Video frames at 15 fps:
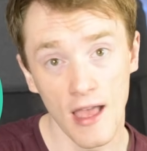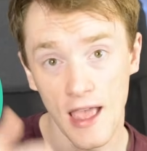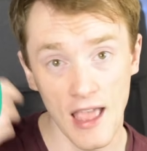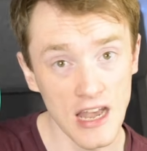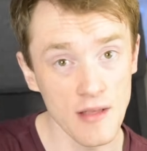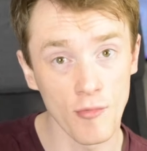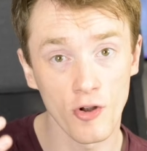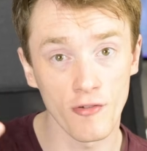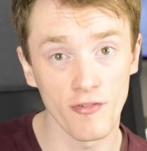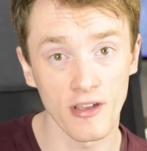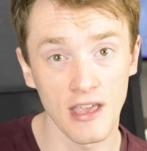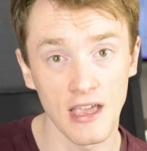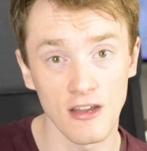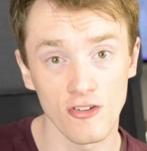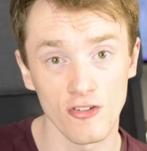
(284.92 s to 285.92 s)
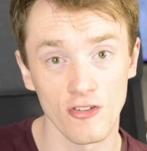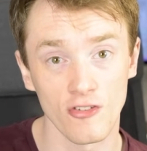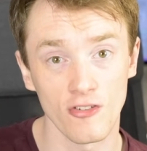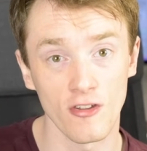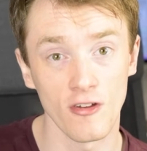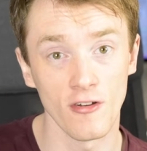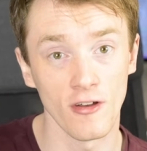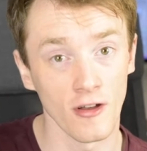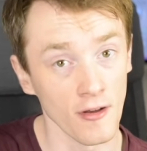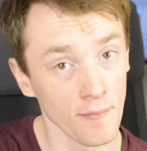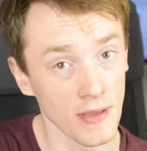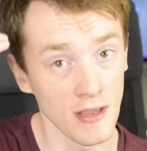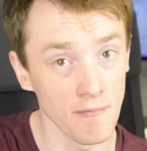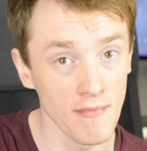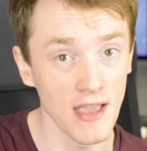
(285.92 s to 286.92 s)
any modifications that are
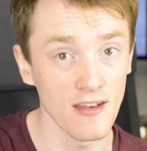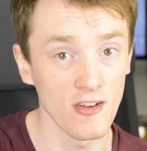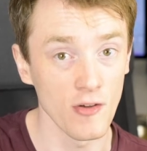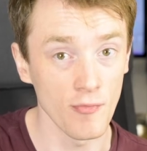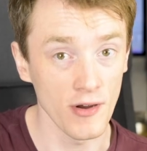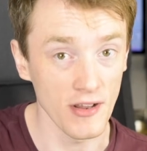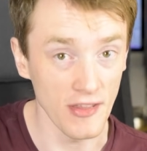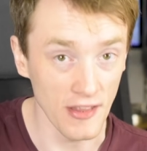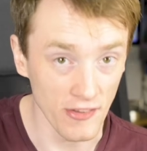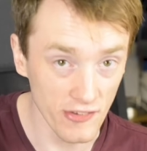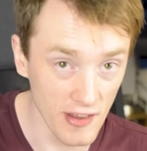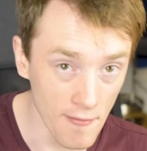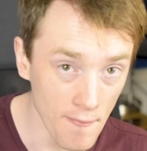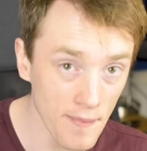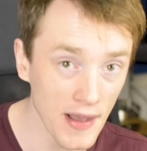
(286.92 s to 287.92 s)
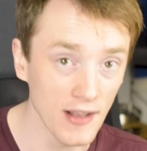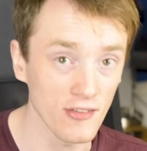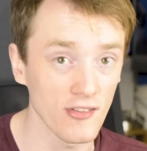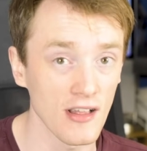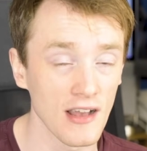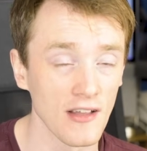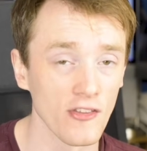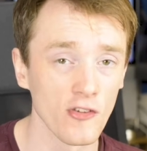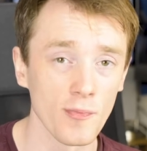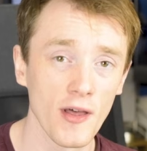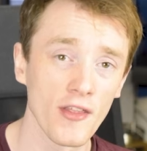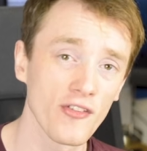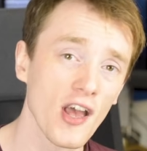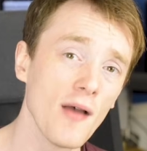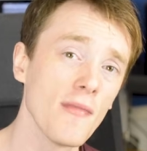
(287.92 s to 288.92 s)
being made in your brain then sent back to the hands.
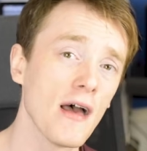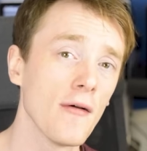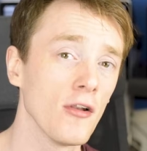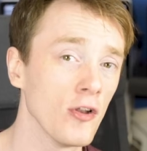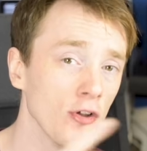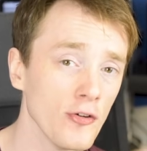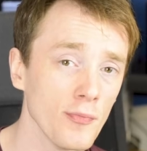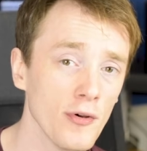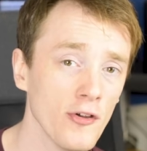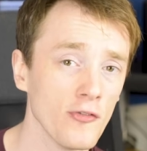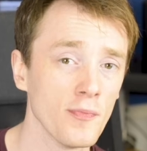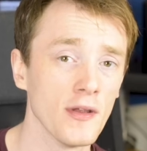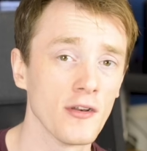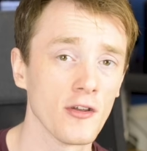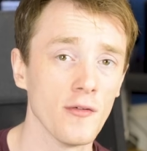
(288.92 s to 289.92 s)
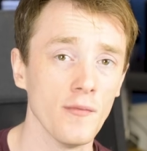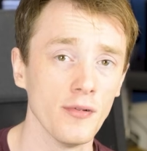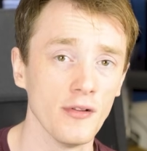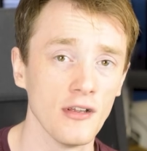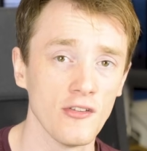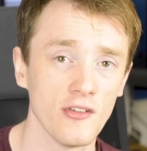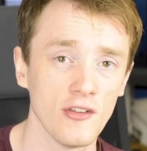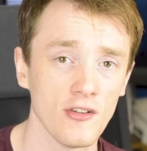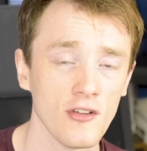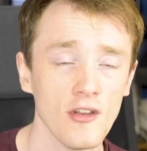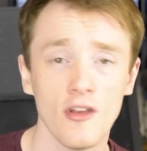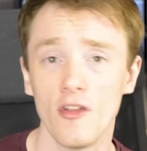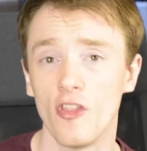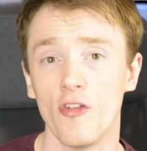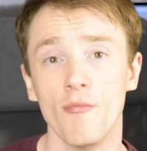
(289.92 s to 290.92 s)
By the time that loop has been completed,
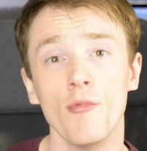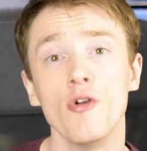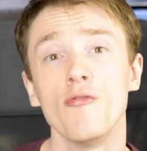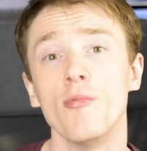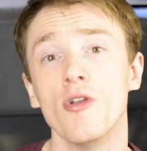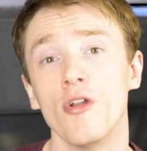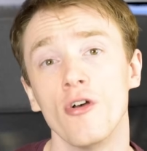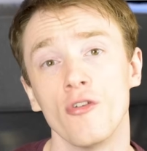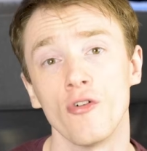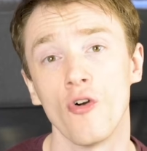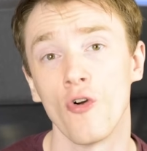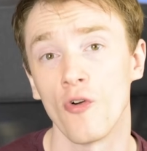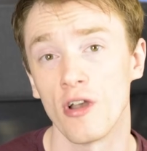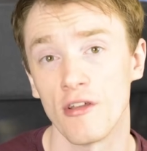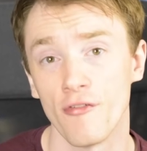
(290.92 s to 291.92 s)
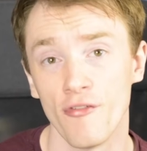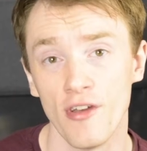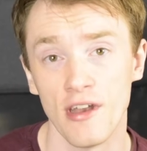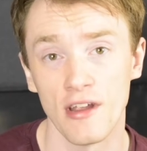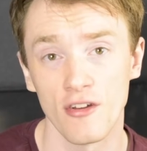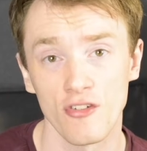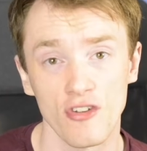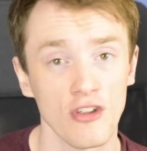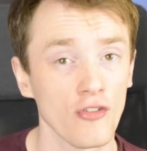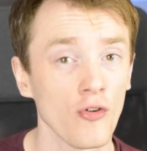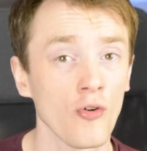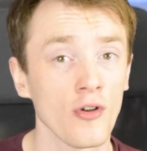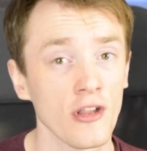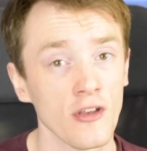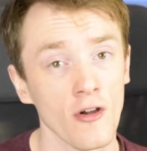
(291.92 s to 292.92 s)
the movement has already finished. It's
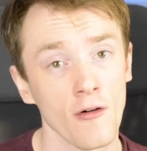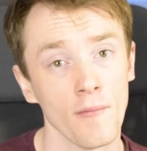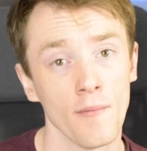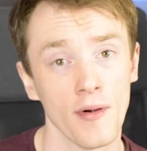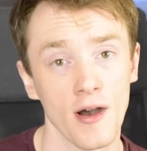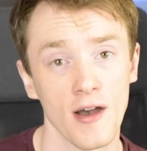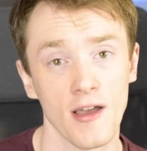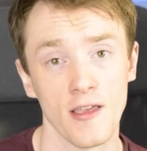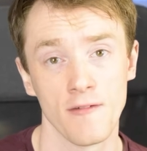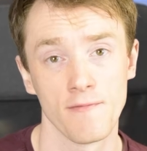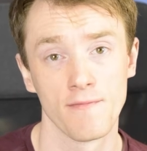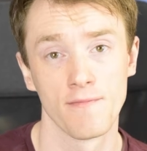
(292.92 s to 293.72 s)
already gone by.